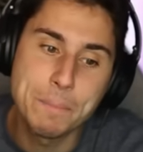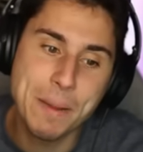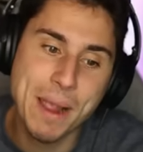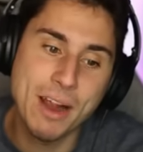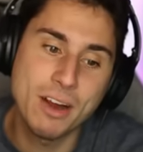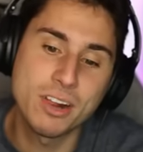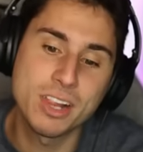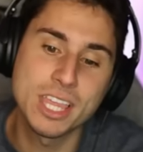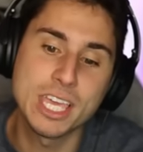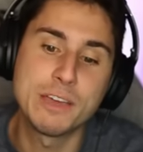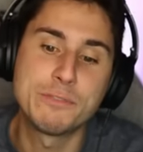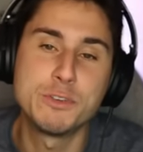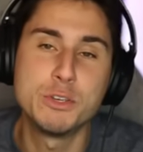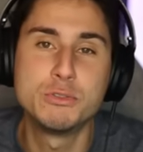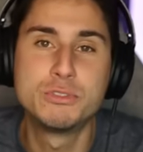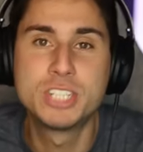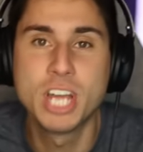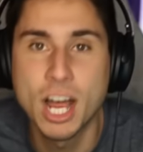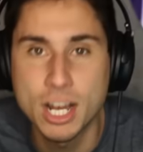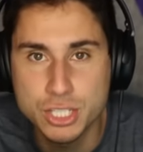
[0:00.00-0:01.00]
apparently if
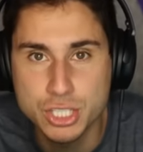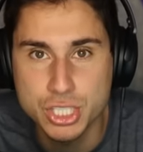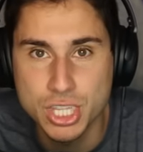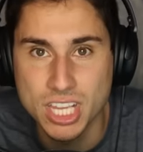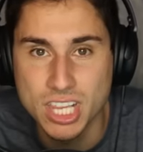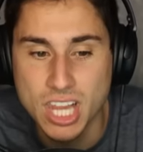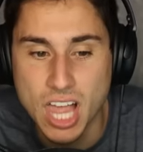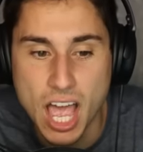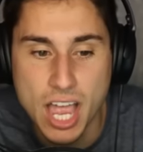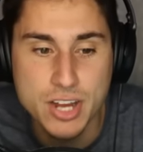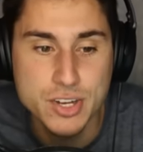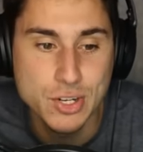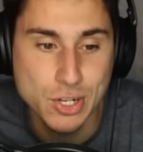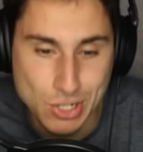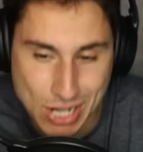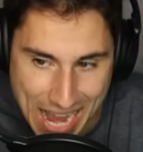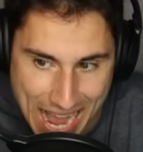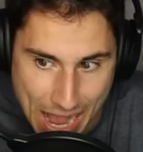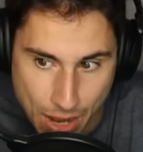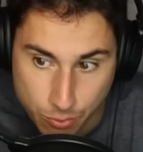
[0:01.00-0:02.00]
you touch the line,
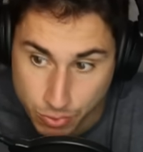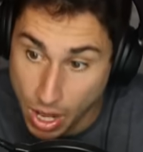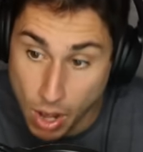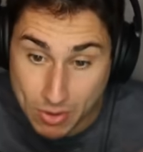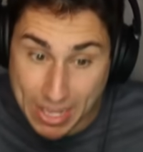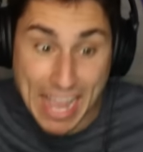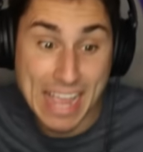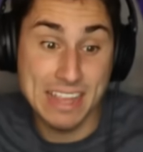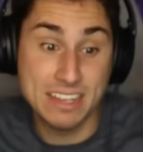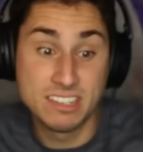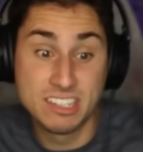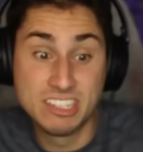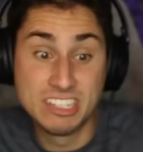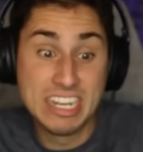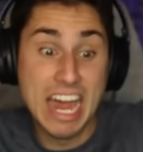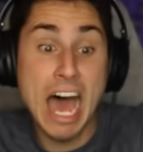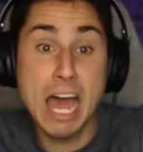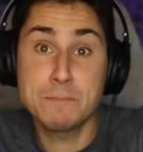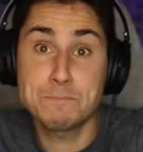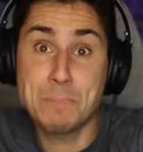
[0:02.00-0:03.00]
you're out. Okay,
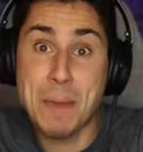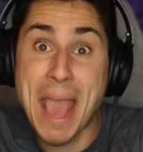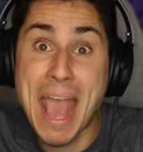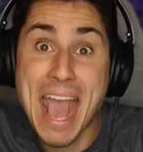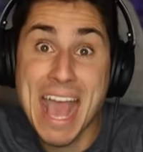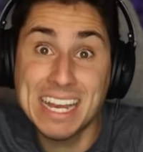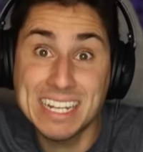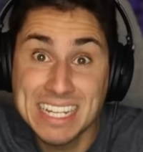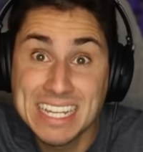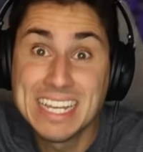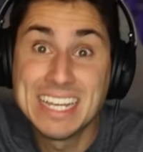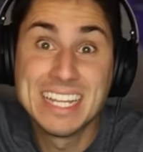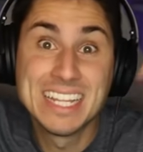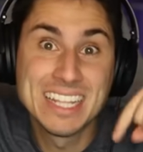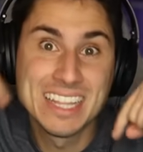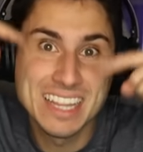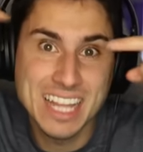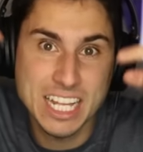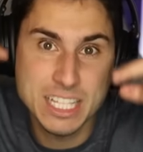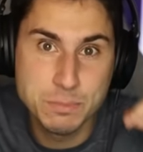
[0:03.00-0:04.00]
not bad.
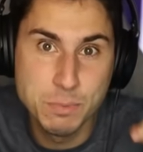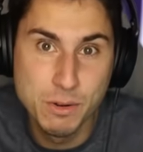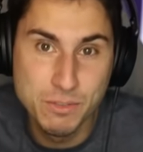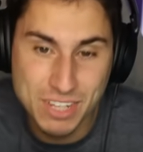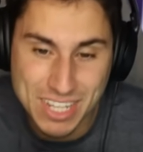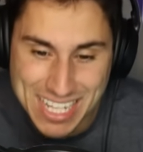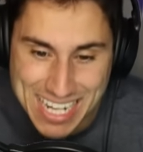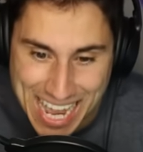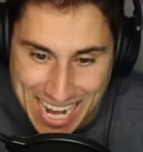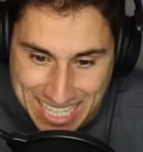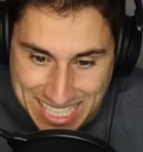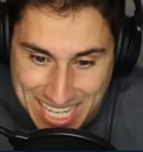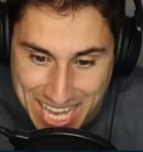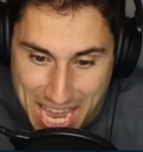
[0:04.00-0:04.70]
Let's move to the next